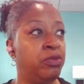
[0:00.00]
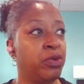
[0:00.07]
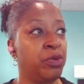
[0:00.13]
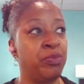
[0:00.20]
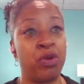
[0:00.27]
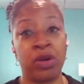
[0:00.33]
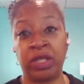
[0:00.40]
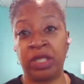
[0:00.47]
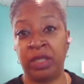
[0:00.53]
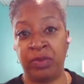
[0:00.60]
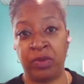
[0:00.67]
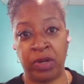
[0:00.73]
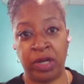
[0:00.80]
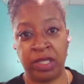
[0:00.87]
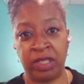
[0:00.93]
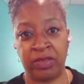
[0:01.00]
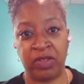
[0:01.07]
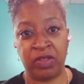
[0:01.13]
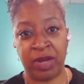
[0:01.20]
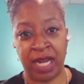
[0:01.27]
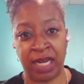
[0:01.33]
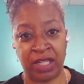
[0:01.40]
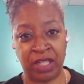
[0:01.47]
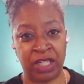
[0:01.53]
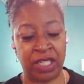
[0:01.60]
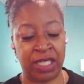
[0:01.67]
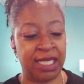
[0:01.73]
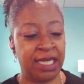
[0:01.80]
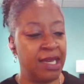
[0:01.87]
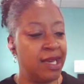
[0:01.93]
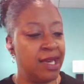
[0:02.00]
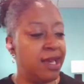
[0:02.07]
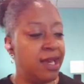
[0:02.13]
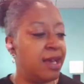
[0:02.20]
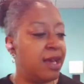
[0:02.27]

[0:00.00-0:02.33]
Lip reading: report to boards of directors.